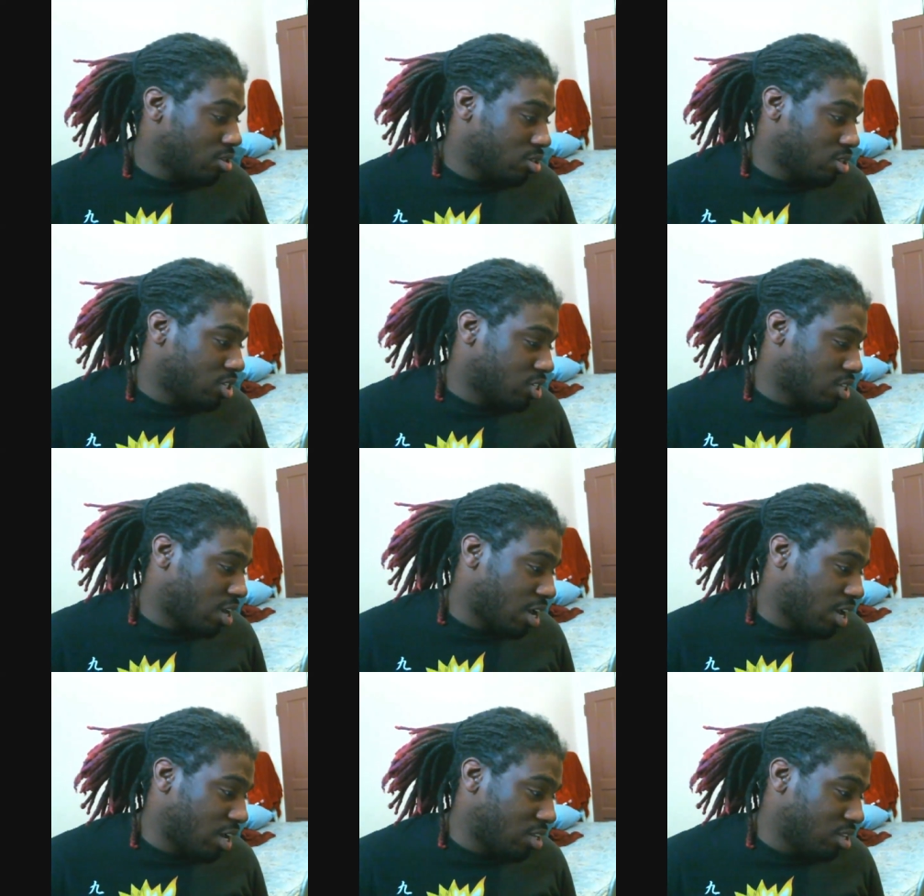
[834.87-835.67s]
this
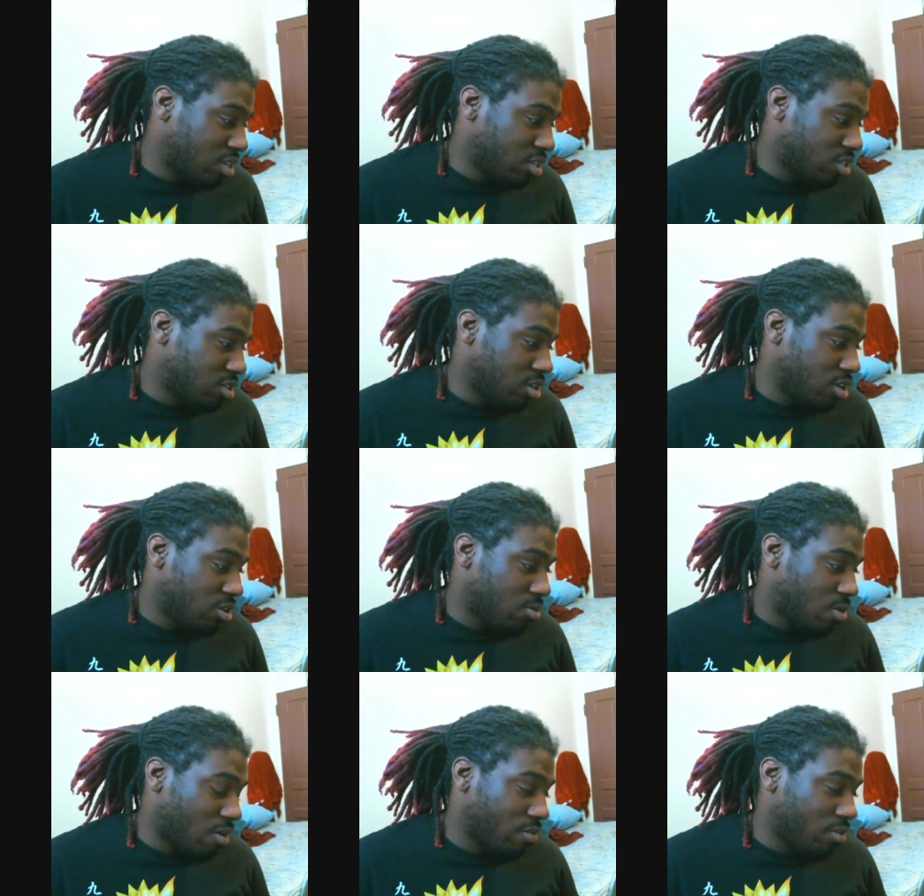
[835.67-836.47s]
guy, Disney,
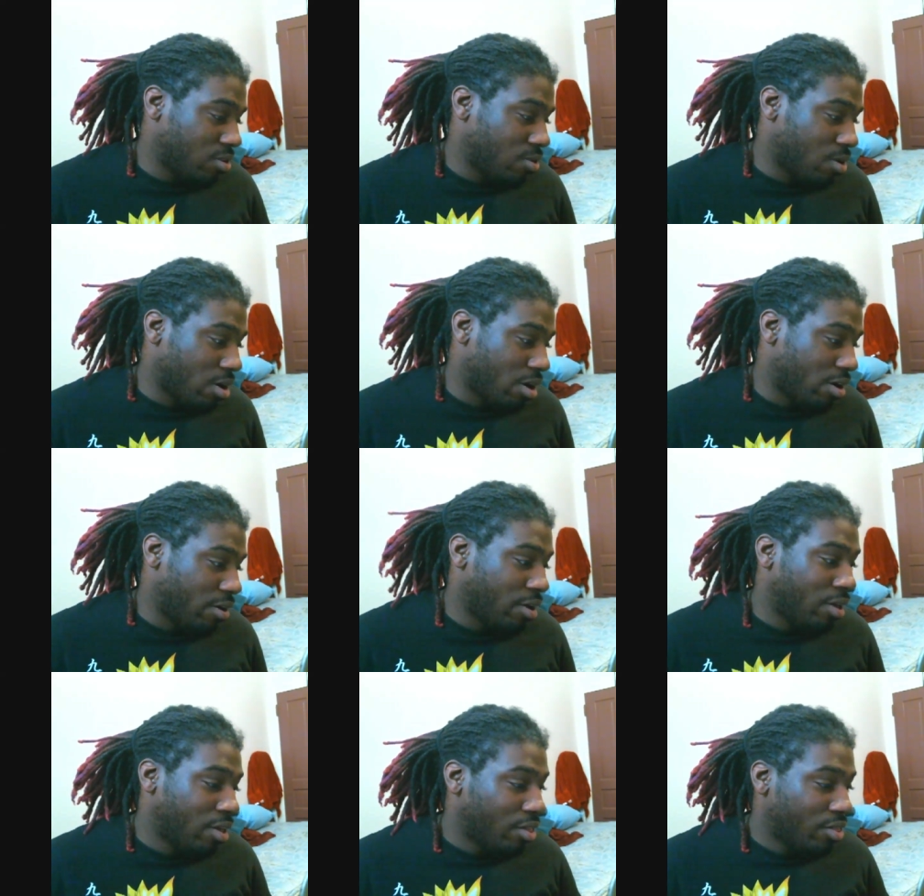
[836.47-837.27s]
whoever you are,
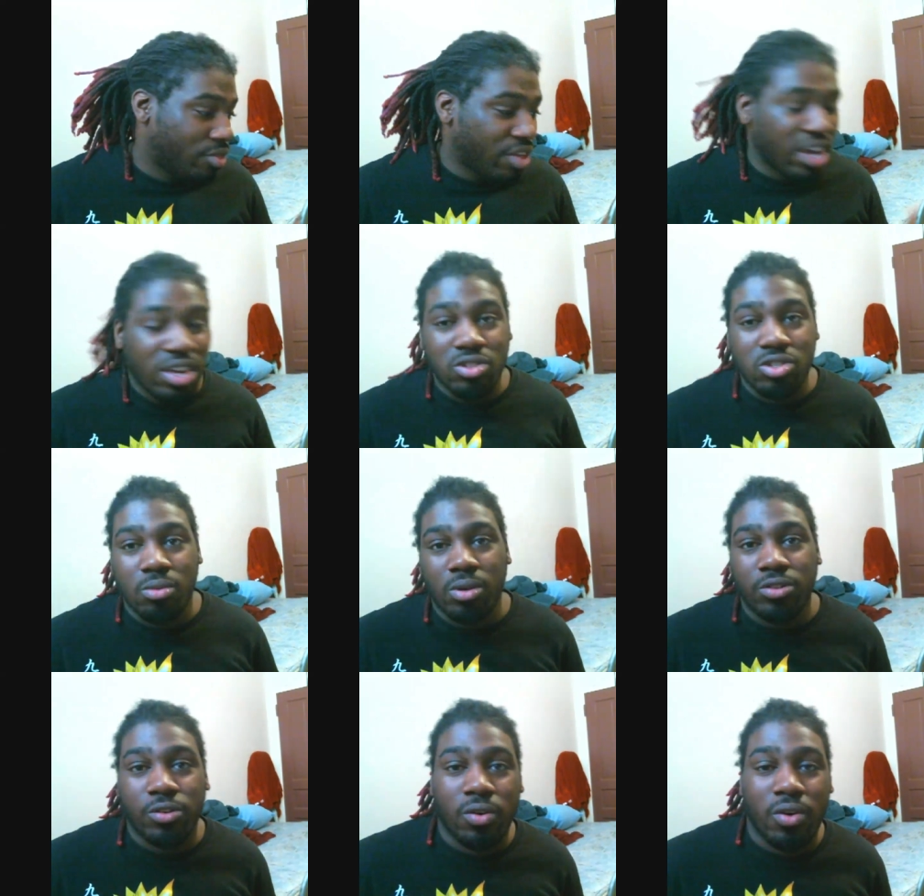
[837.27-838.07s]
thank you so
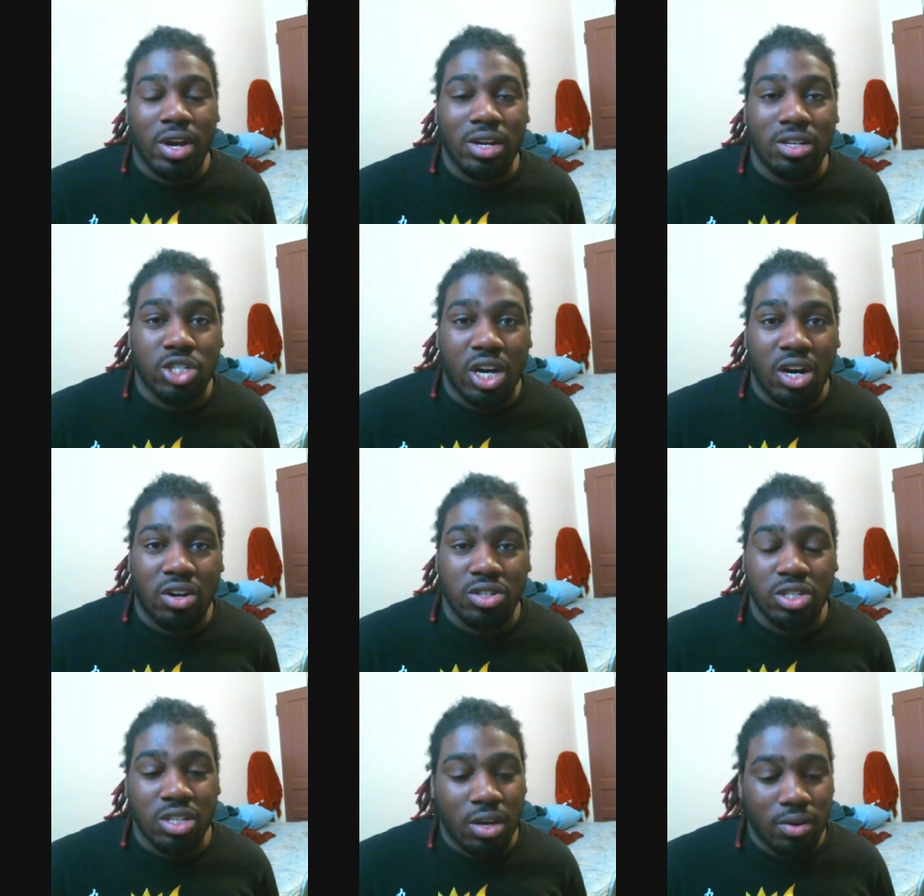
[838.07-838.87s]
much for creating the
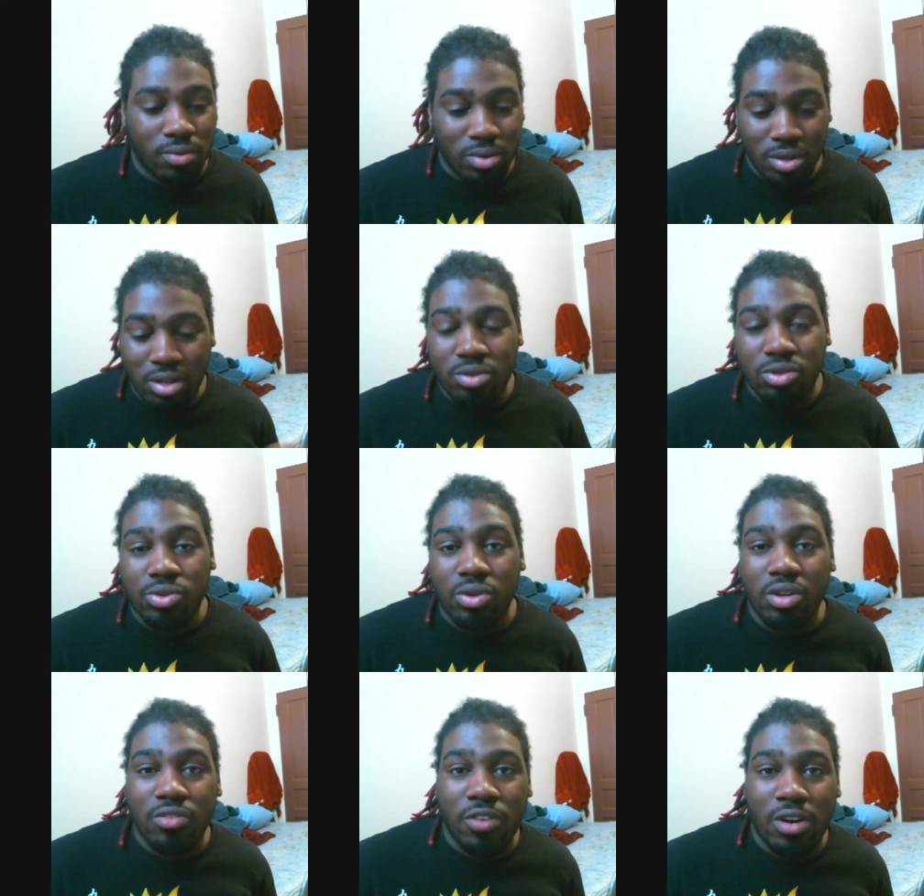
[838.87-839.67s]
challenge. It, it was
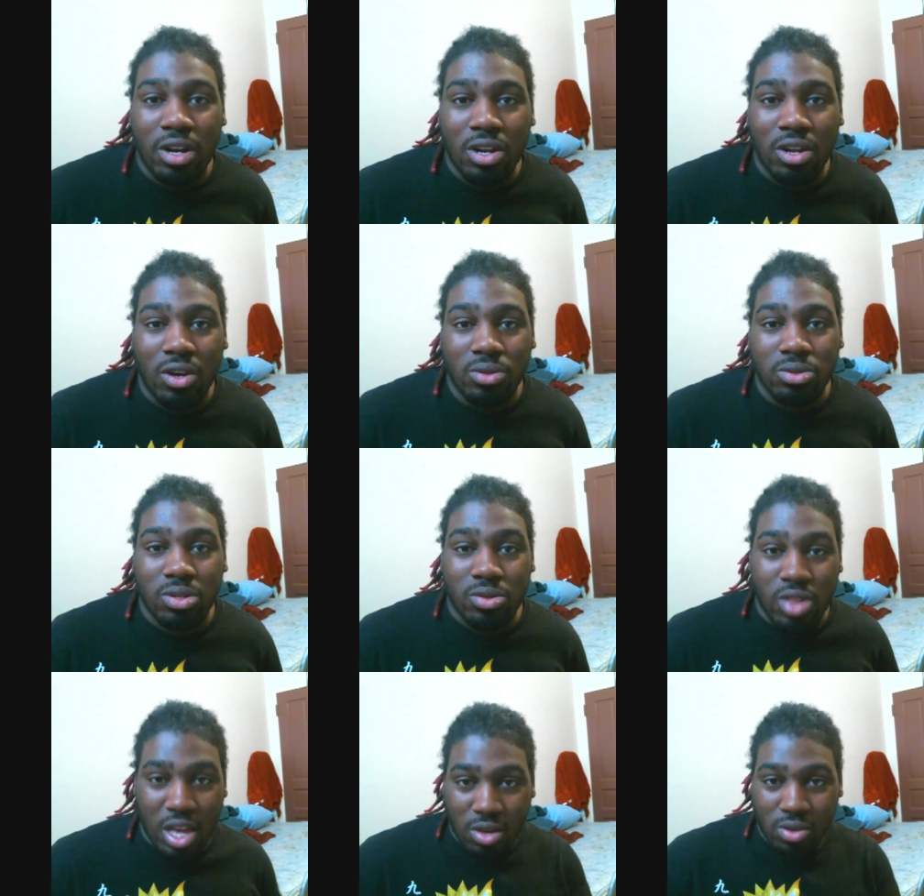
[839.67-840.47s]
really fun to do,
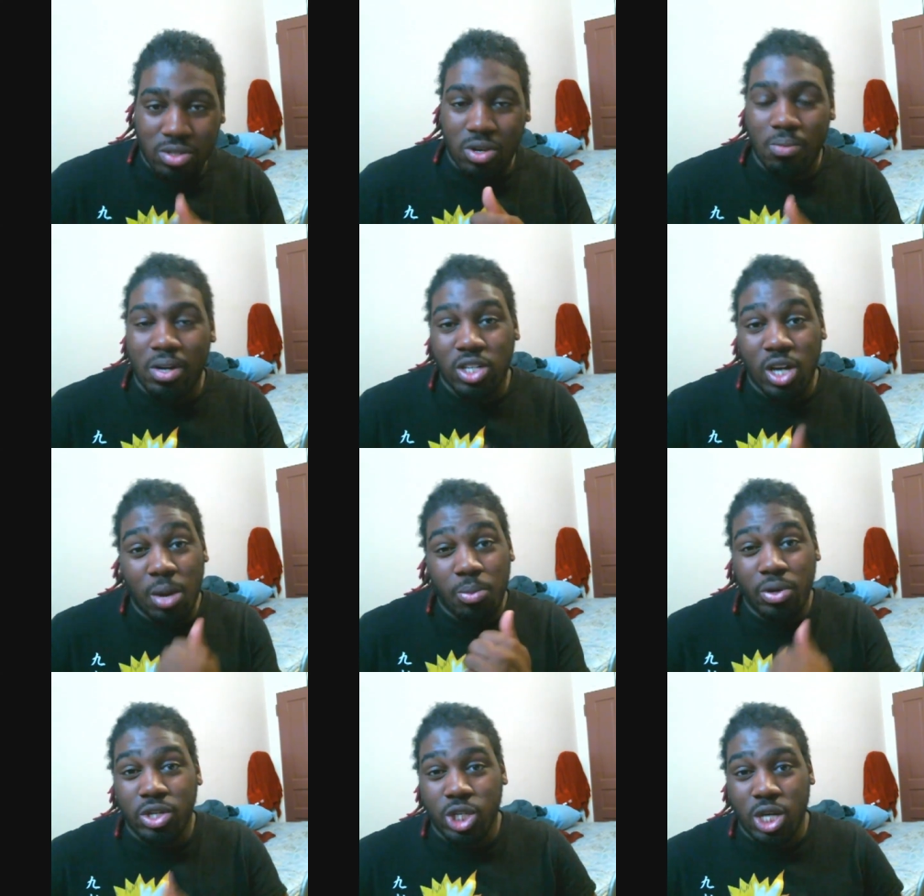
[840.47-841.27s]
so thank you so much. I
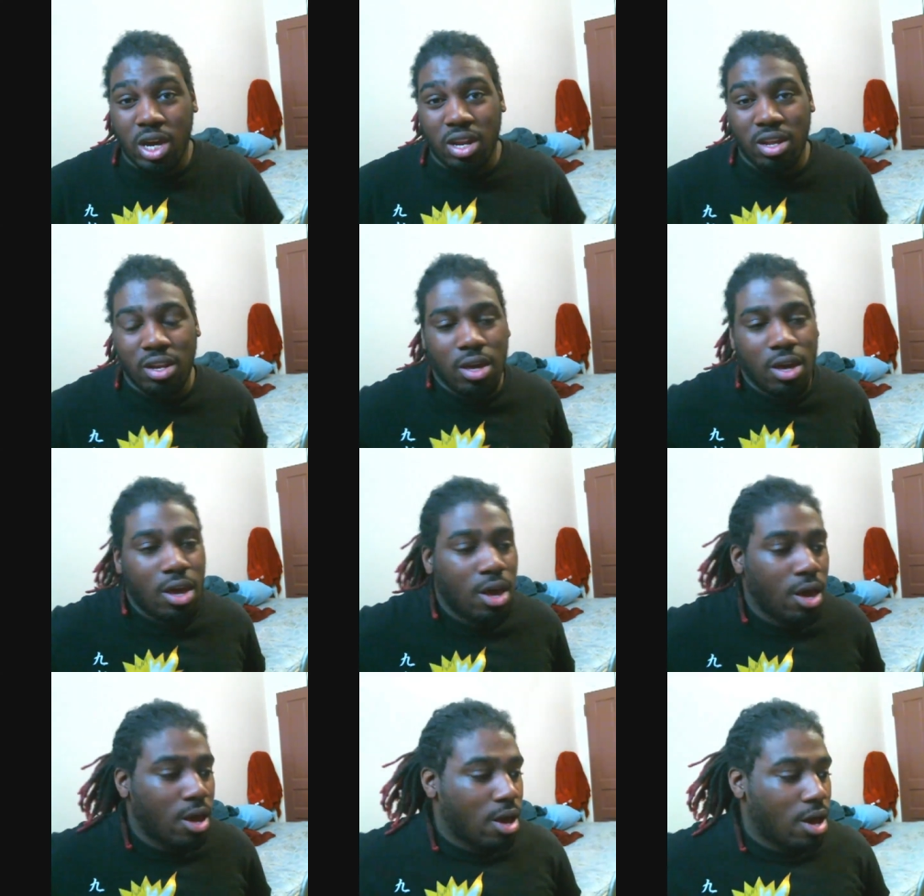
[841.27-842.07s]
appreciate it.
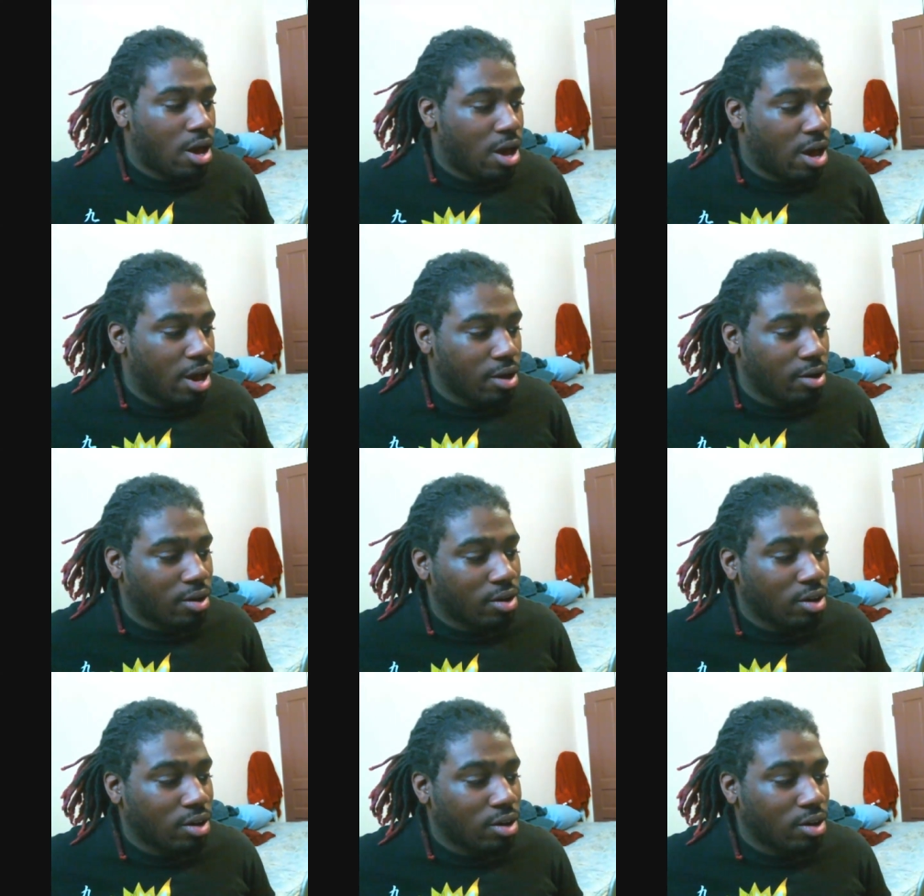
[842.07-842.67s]
Uh,